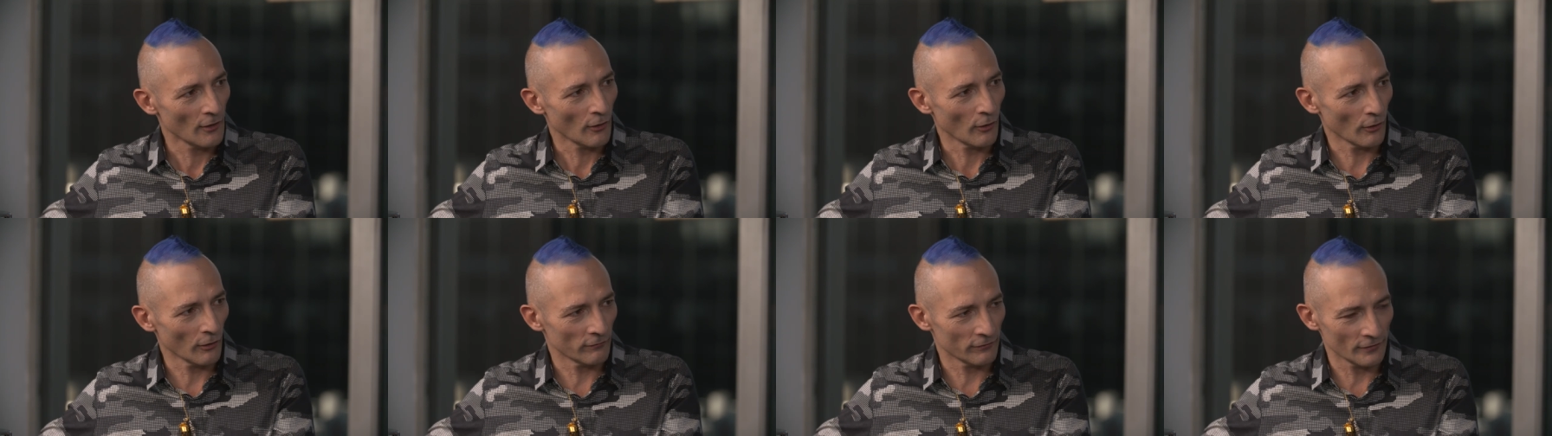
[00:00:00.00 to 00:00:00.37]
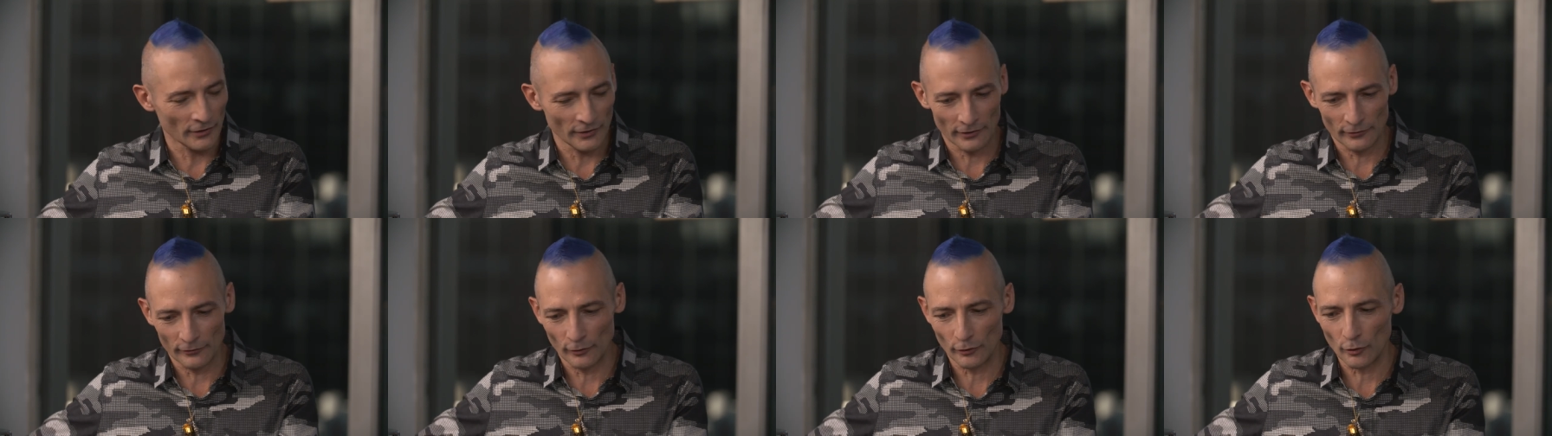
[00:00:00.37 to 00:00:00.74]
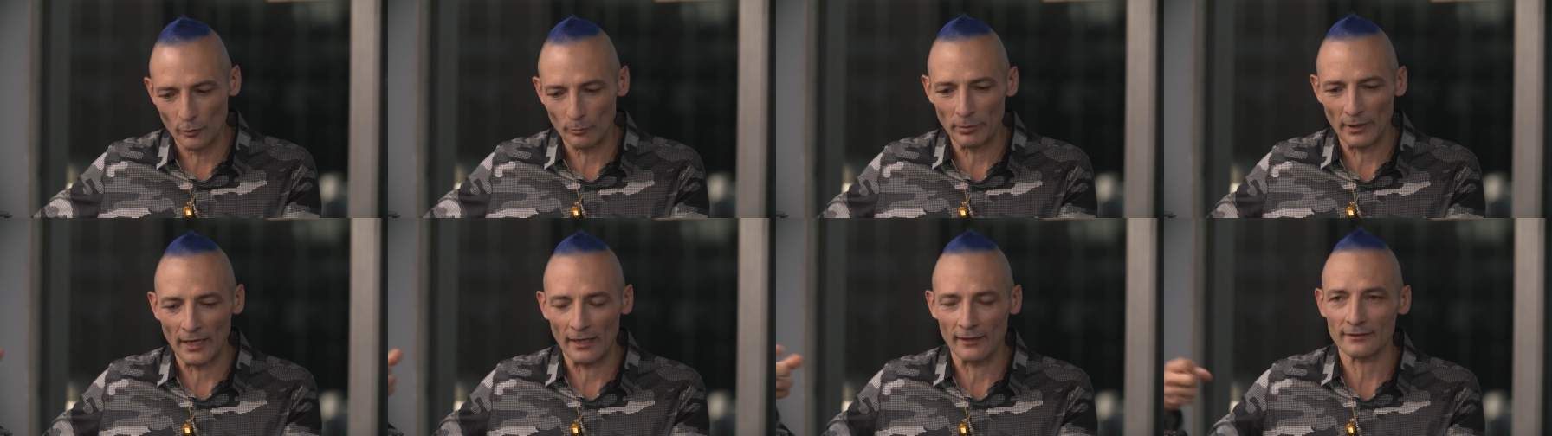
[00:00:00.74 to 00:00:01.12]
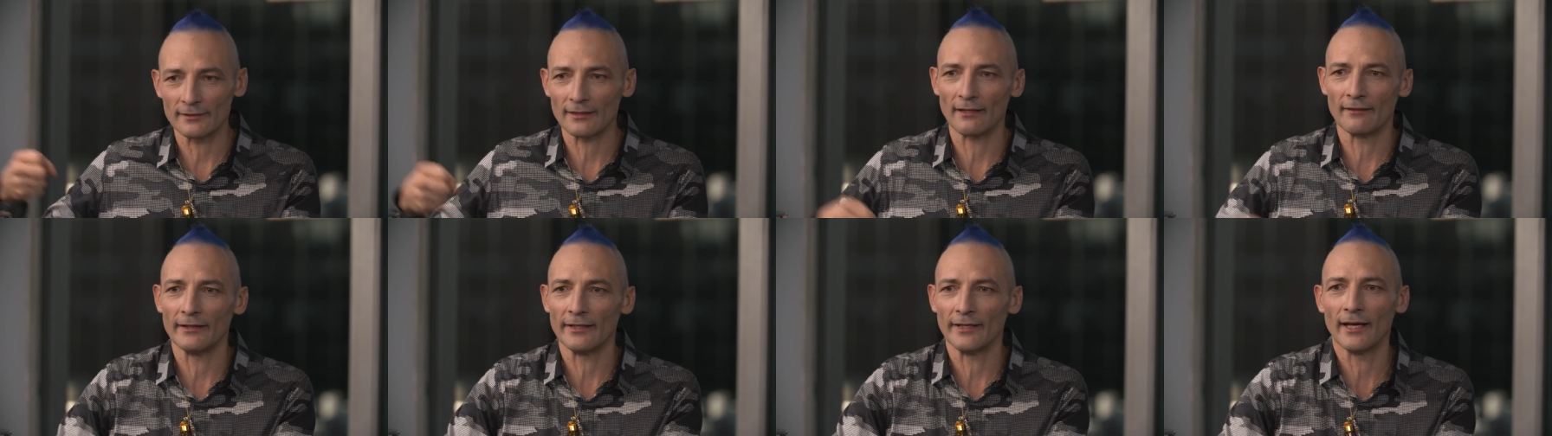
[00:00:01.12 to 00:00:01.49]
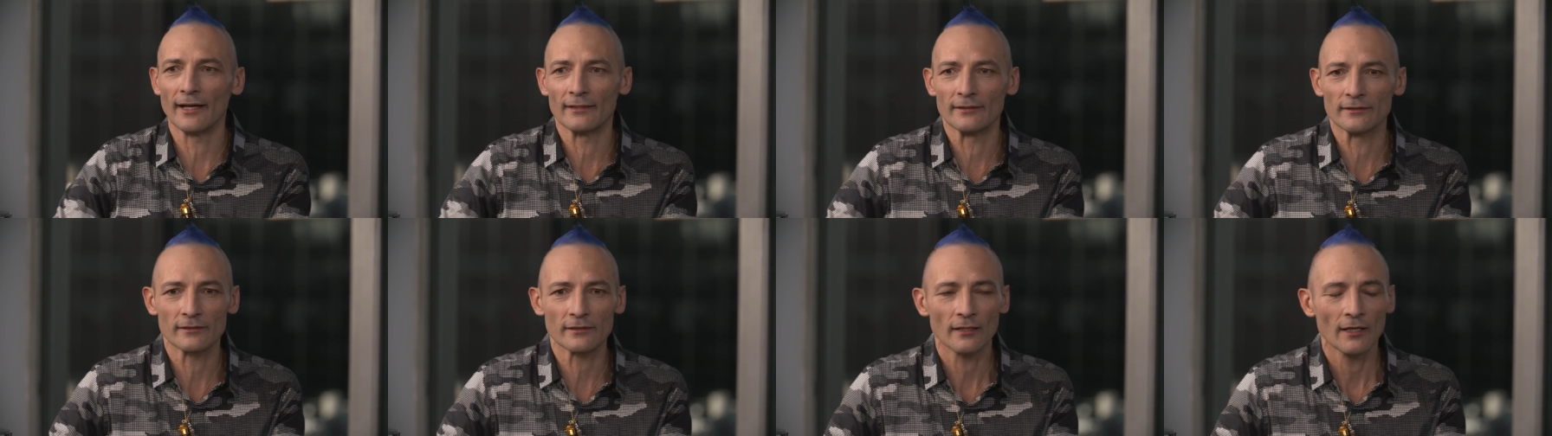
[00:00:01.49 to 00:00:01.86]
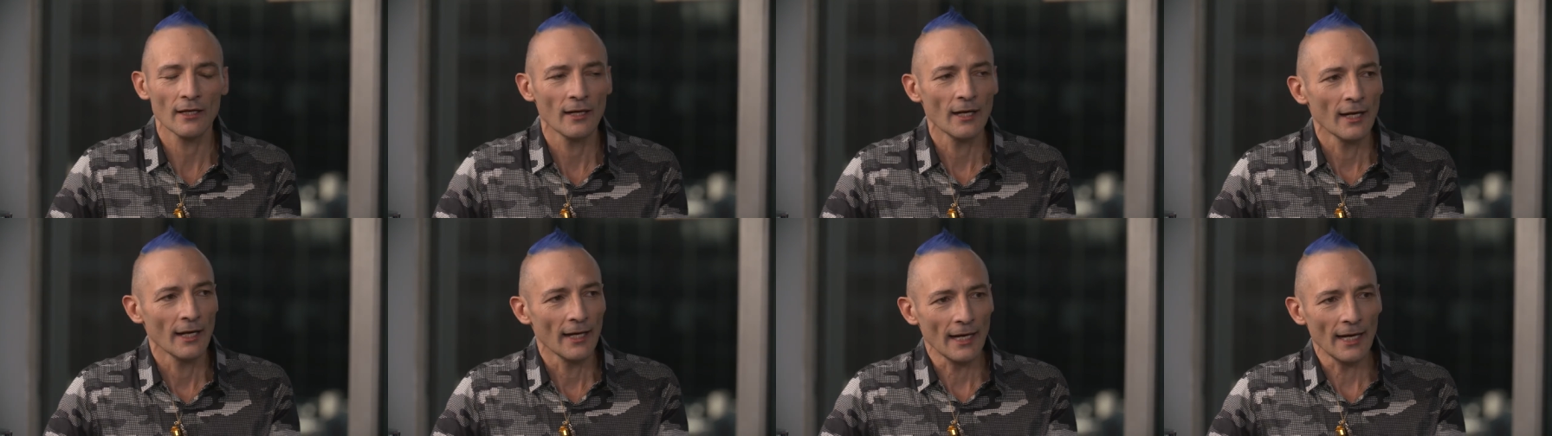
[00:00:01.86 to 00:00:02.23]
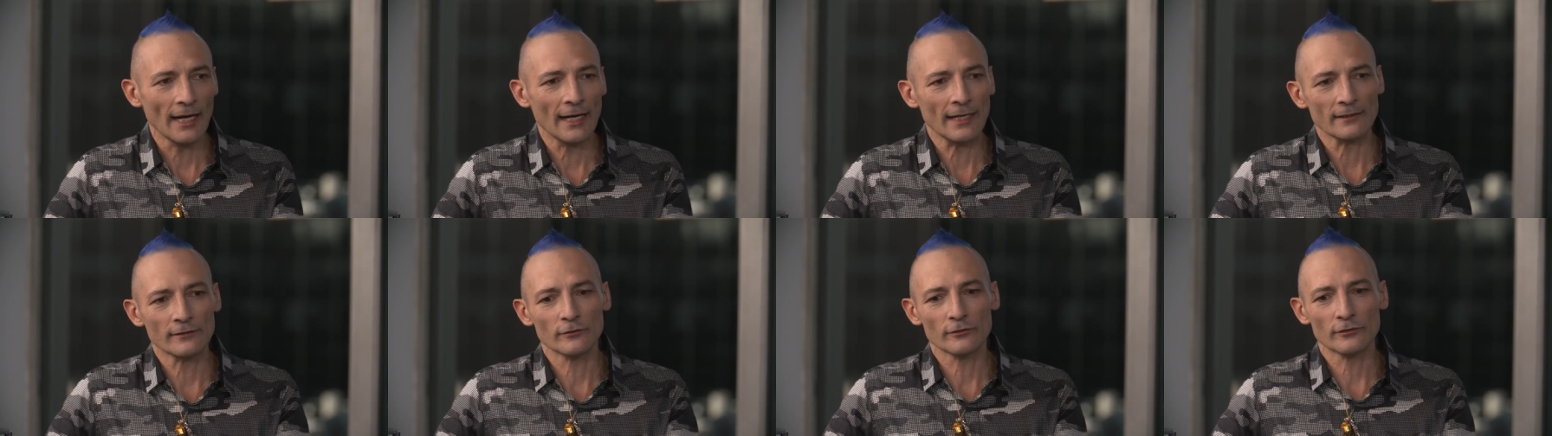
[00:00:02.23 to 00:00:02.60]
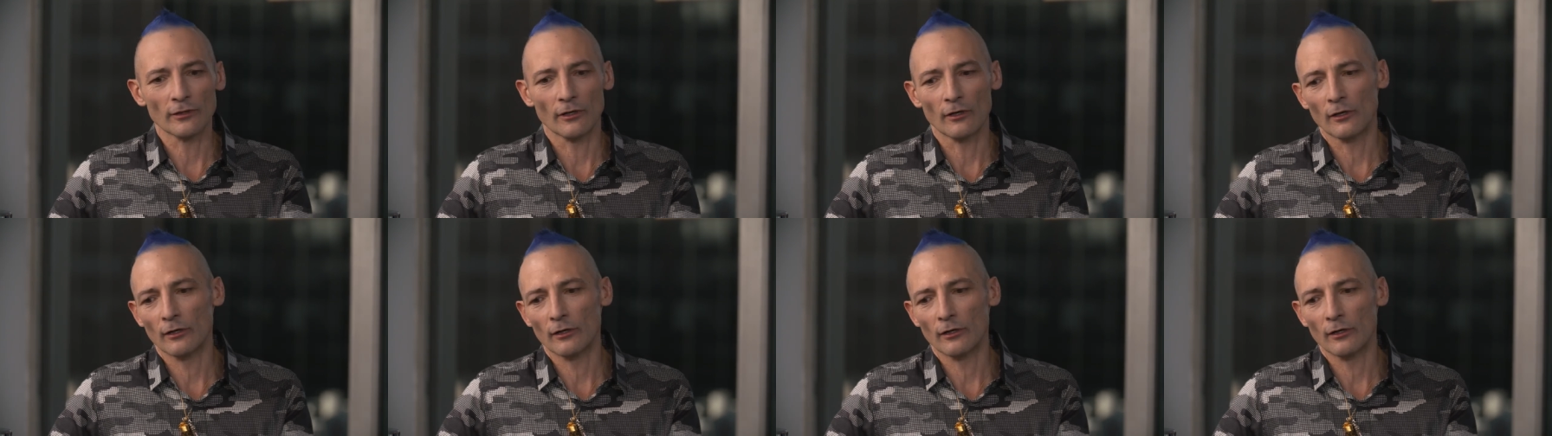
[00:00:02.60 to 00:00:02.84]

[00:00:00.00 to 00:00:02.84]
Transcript: of the plant at the end. And